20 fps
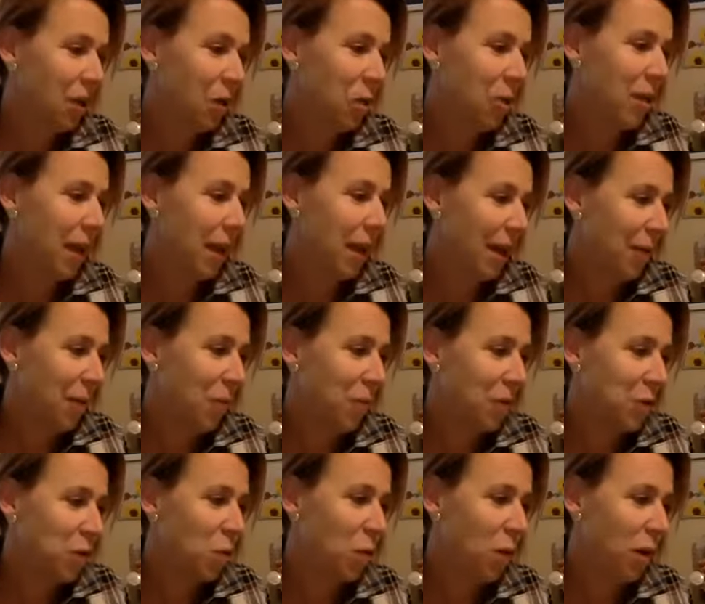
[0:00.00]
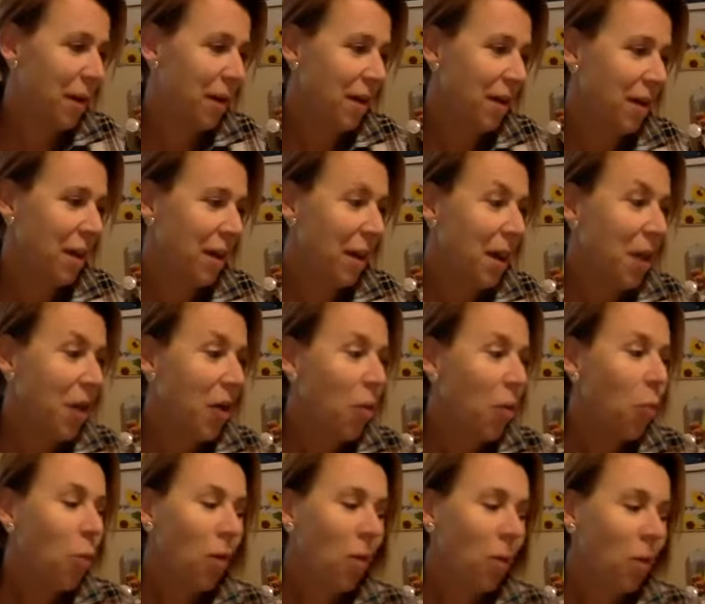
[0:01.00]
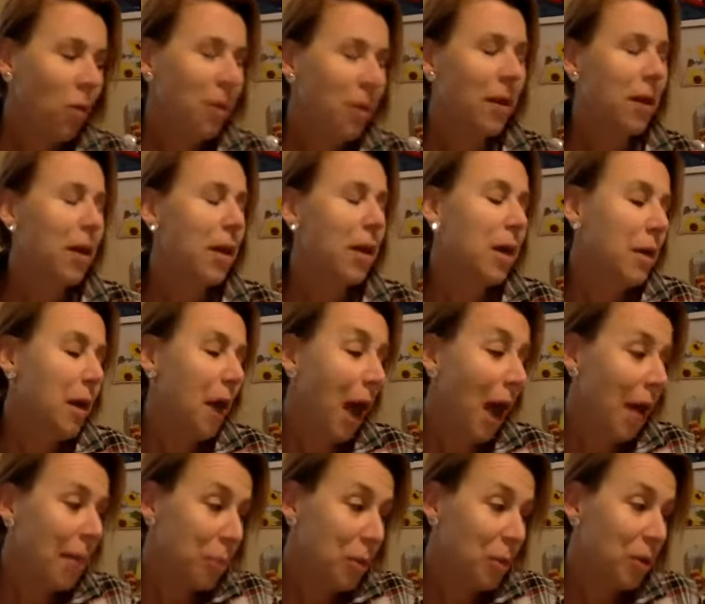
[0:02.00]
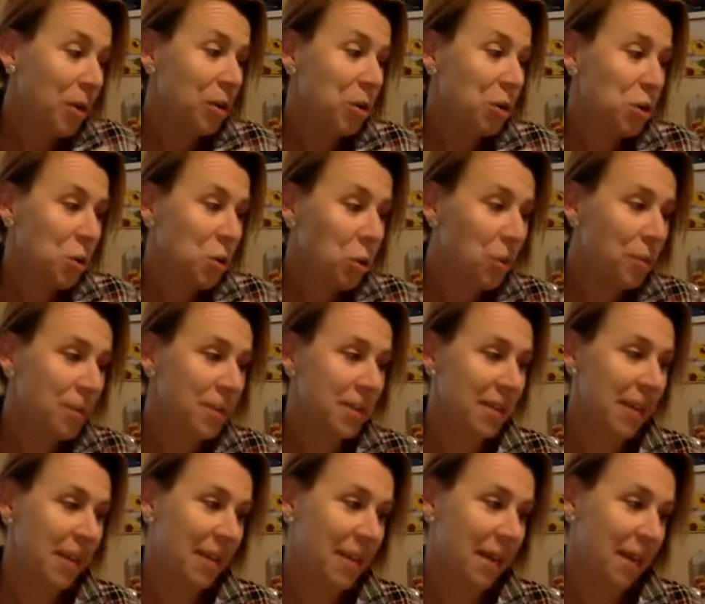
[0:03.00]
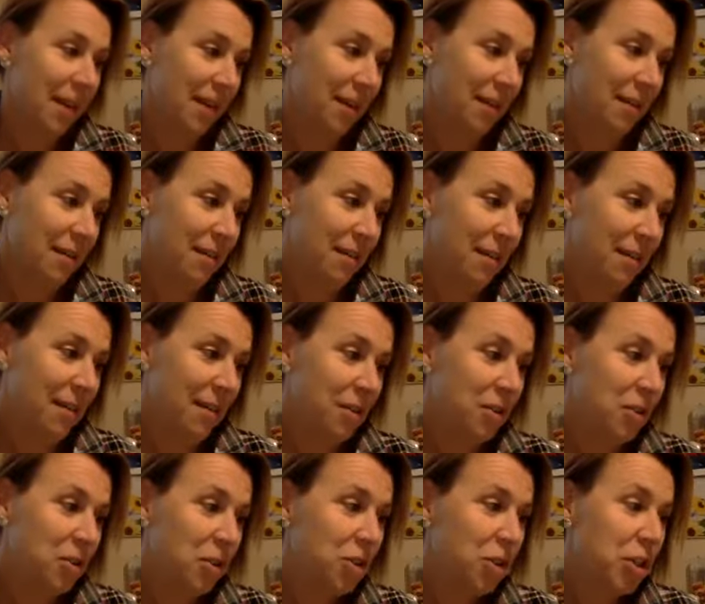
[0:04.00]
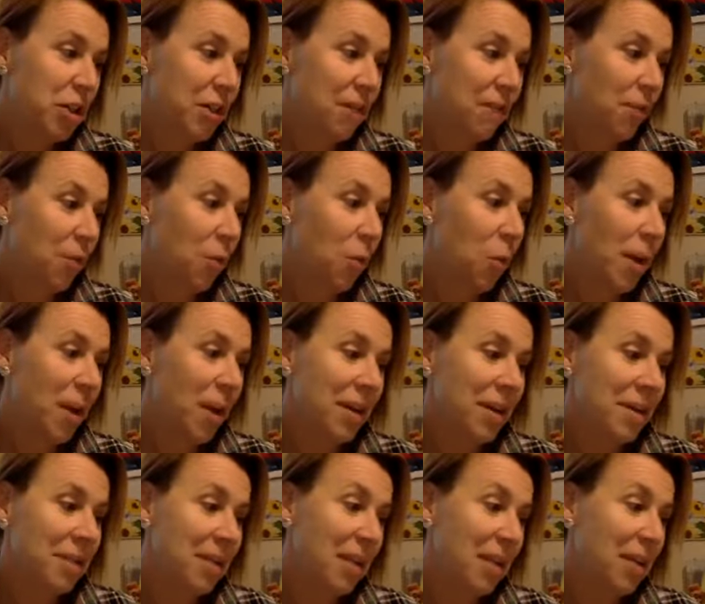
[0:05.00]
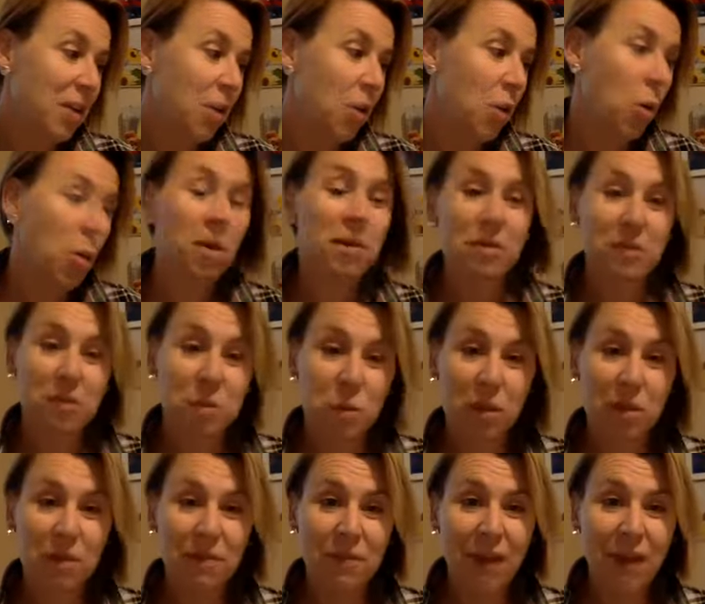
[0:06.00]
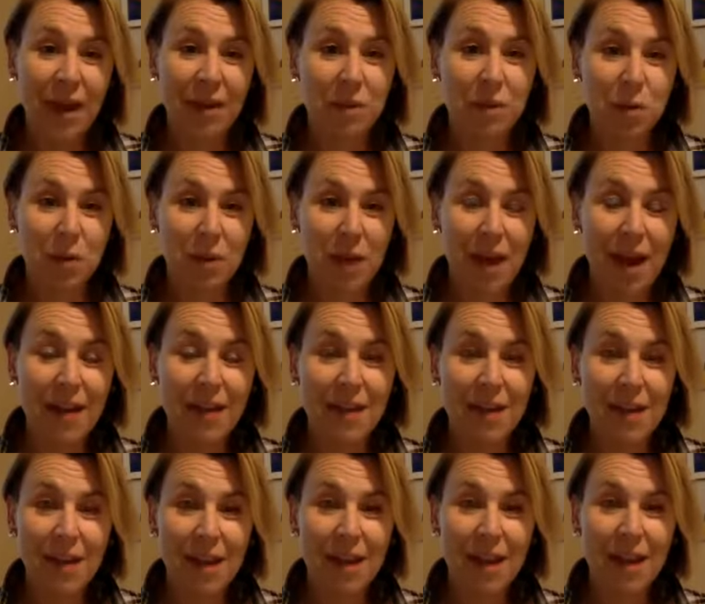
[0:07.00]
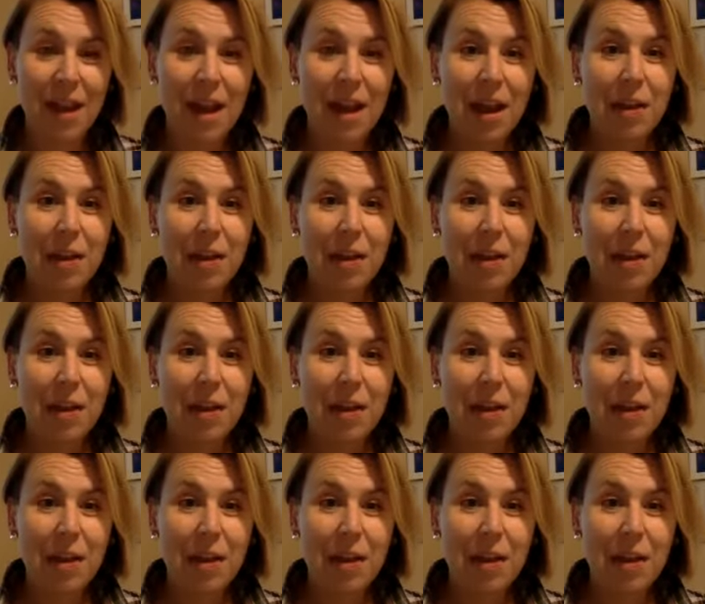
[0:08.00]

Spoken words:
okay, which one? Well, I put truth seeking, searching for what is in accordance with fact or reality.